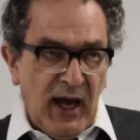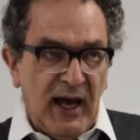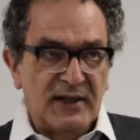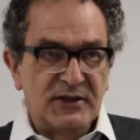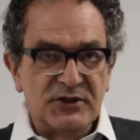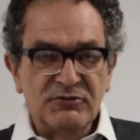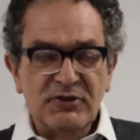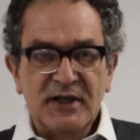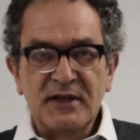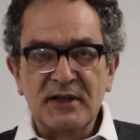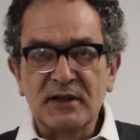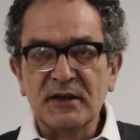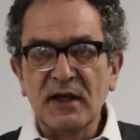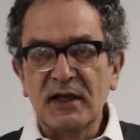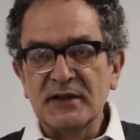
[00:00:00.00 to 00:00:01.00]
and to
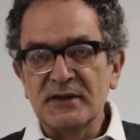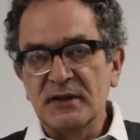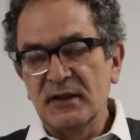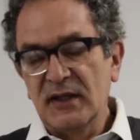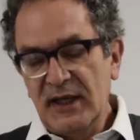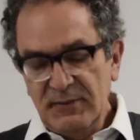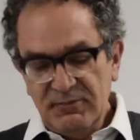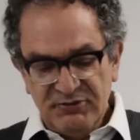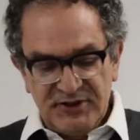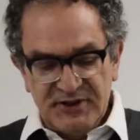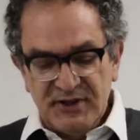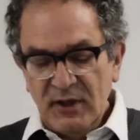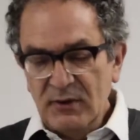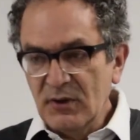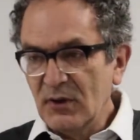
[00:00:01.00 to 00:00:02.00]
recognise that Labour is
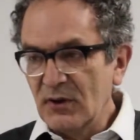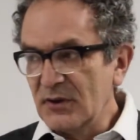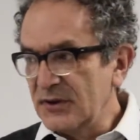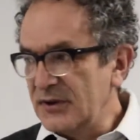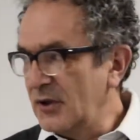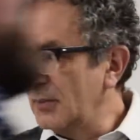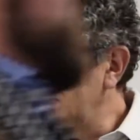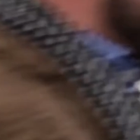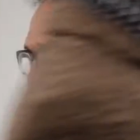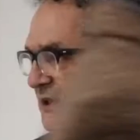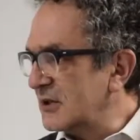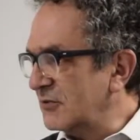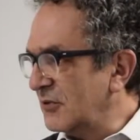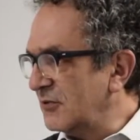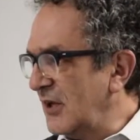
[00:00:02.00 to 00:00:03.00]
no longer the object
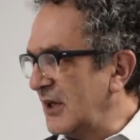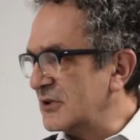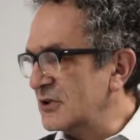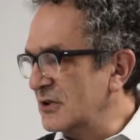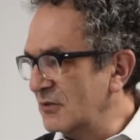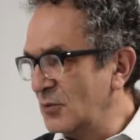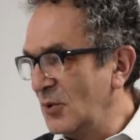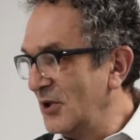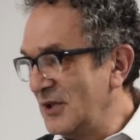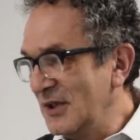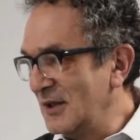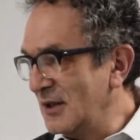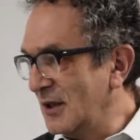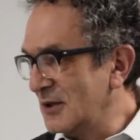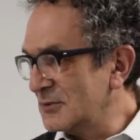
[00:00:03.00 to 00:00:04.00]
of affection of
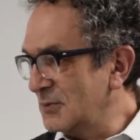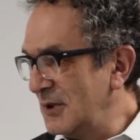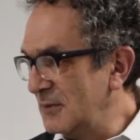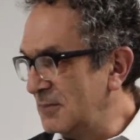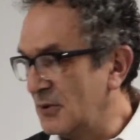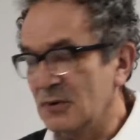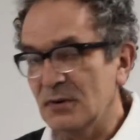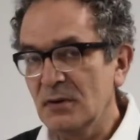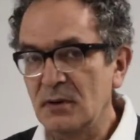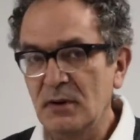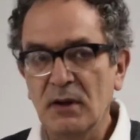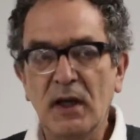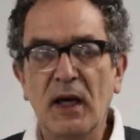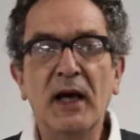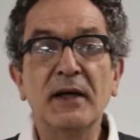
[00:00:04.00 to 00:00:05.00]
working class people,
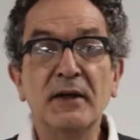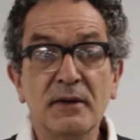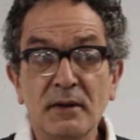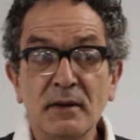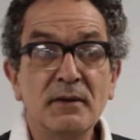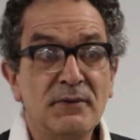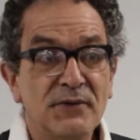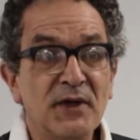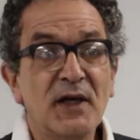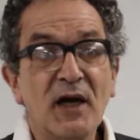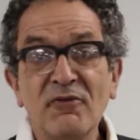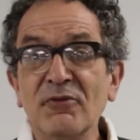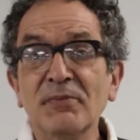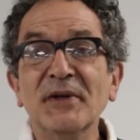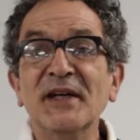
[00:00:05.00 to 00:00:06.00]
and the
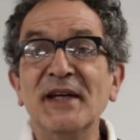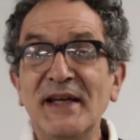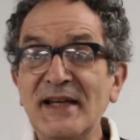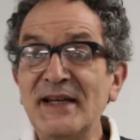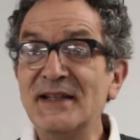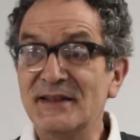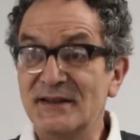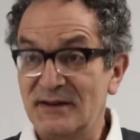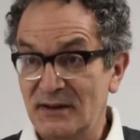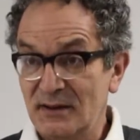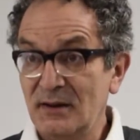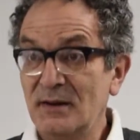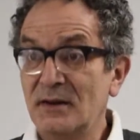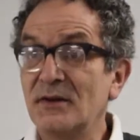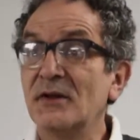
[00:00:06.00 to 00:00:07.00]
government is
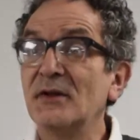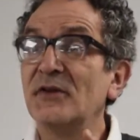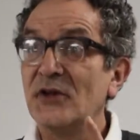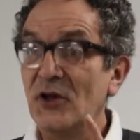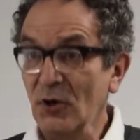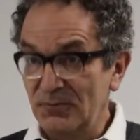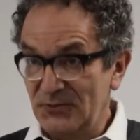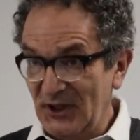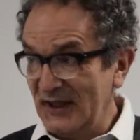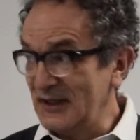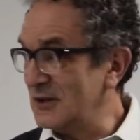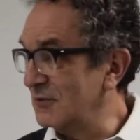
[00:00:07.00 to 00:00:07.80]
the object